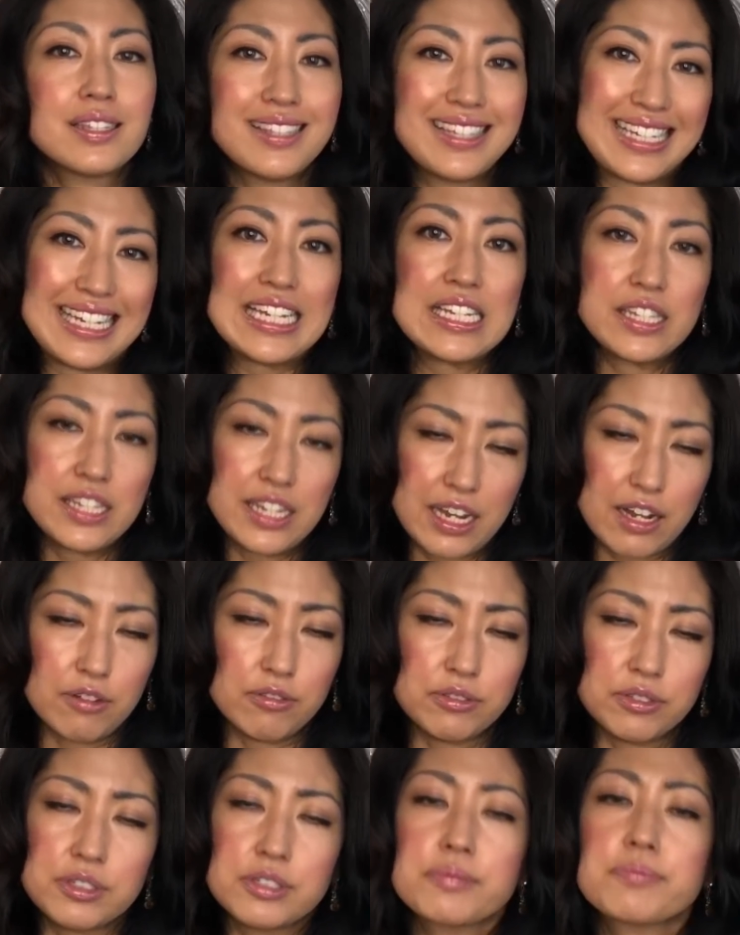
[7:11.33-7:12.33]
z
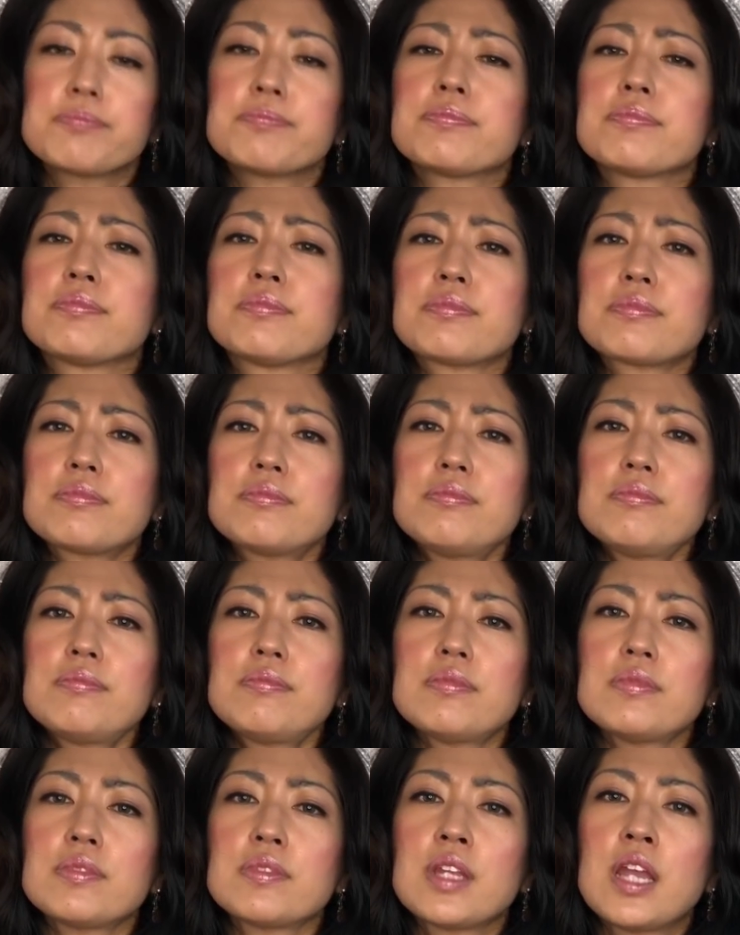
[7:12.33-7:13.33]
sound.
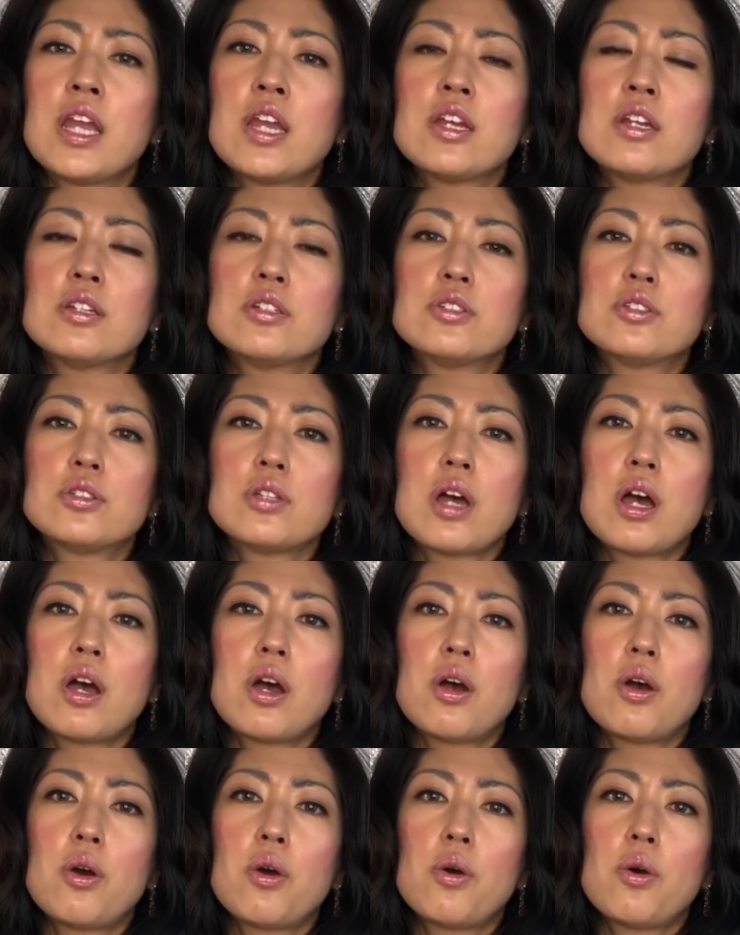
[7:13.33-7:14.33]

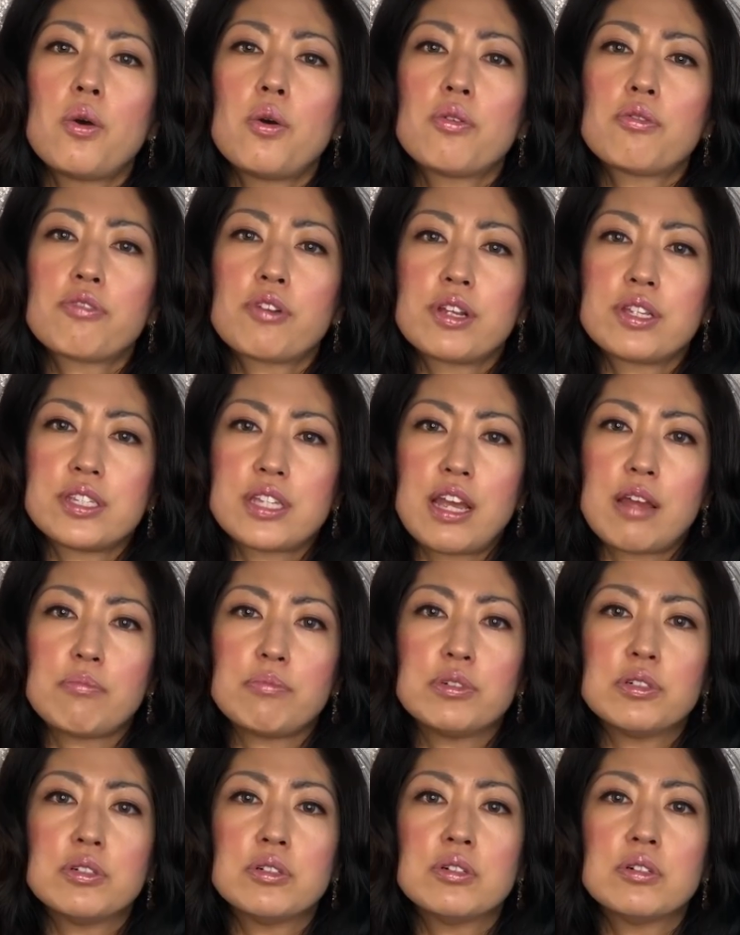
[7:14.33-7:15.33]
So for
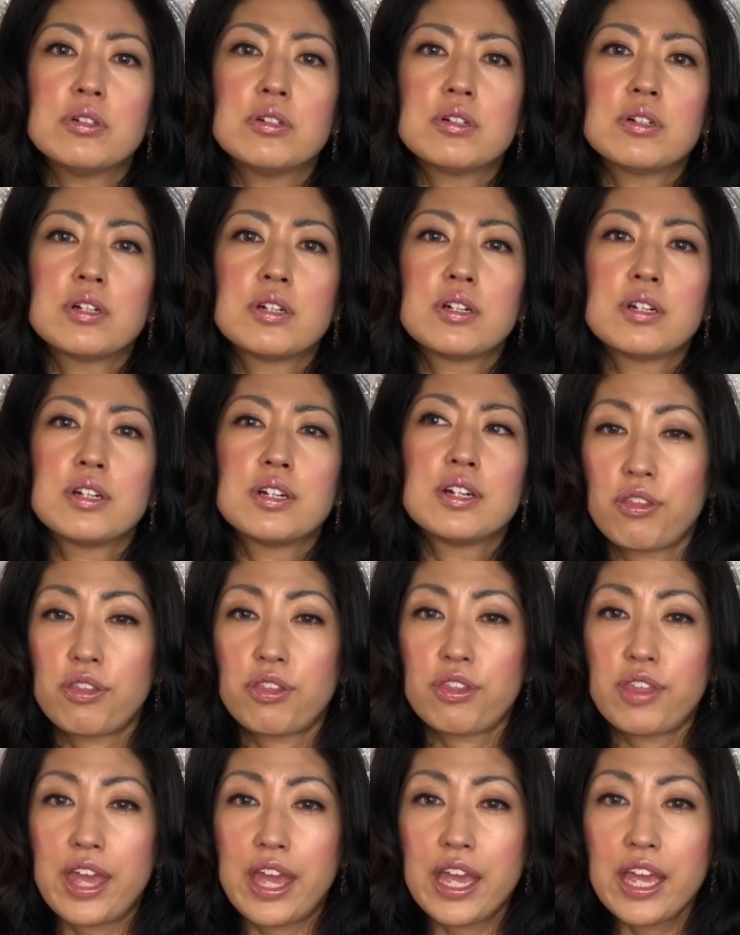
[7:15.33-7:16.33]
example,
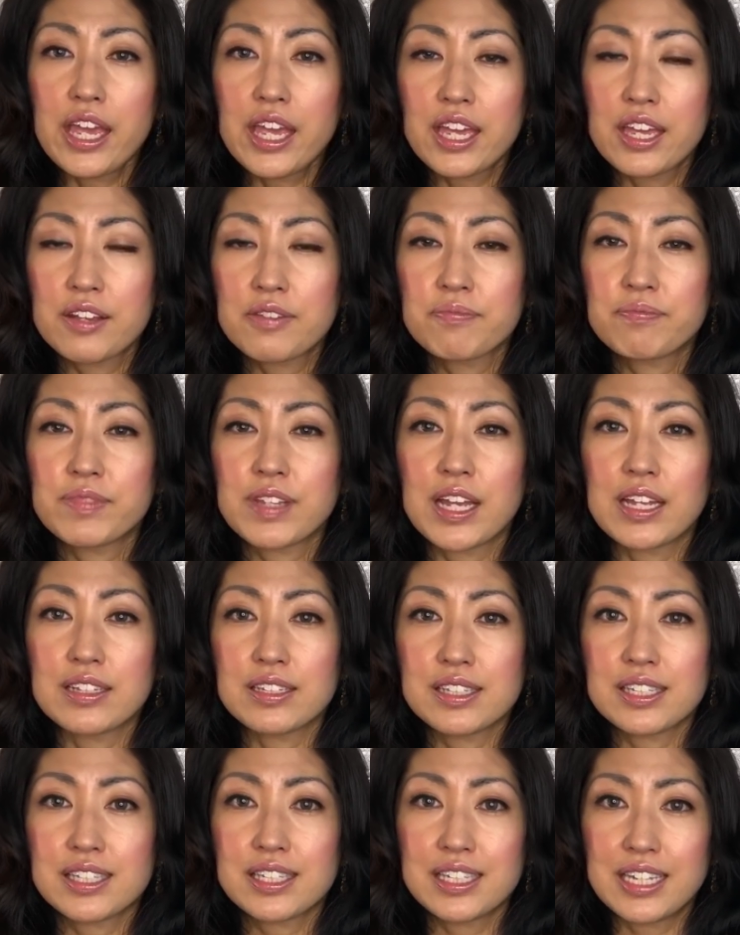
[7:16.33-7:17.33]
think
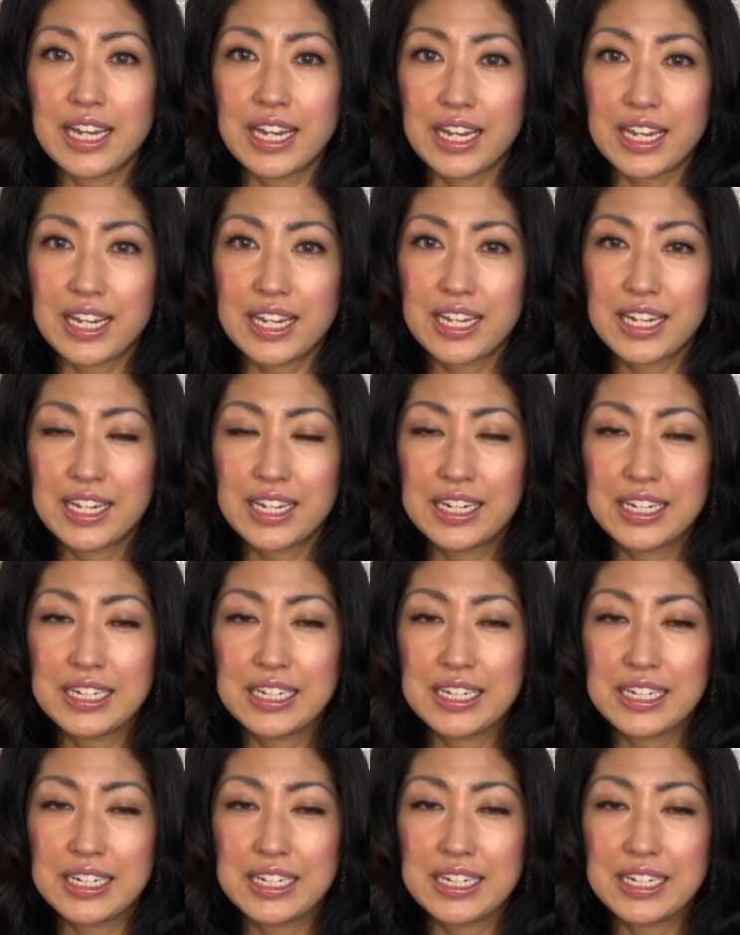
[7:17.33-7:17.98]
and sink.